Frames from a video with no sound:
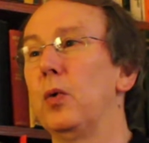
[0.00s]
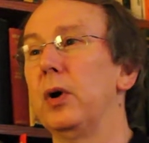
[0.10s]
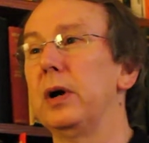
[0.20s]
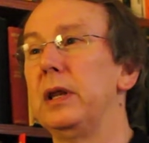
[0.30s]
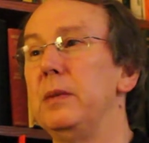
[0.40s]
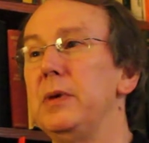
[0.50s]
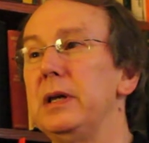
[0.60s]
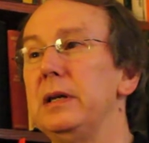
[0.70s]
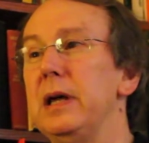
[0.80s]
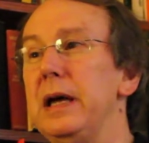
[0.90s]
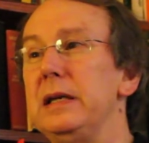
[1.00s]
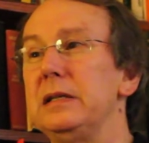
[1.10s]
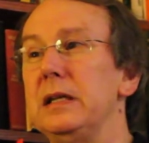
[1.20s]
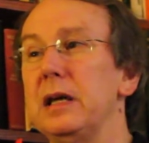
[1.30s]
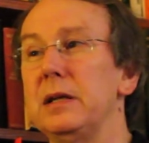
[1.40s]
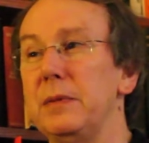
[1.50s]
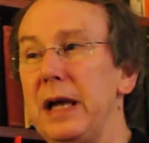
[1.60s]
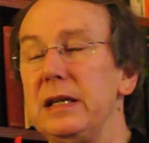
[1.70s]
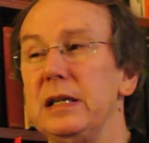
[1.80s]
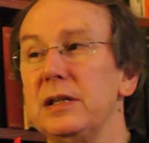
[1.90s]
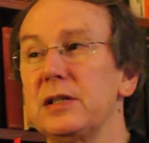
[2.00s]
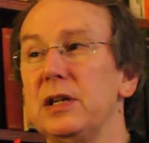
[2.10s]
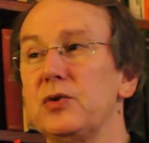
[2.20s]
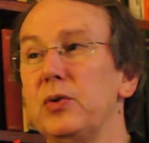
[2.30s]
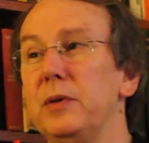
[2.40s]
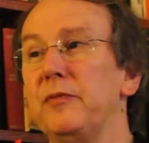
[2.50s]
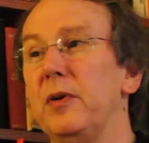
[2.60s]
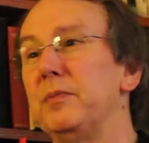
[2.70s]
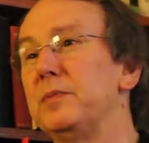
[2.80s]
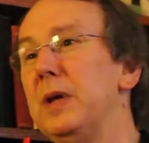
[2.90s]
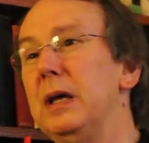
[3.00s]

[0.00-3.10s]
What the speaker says: were in the mid 18th century from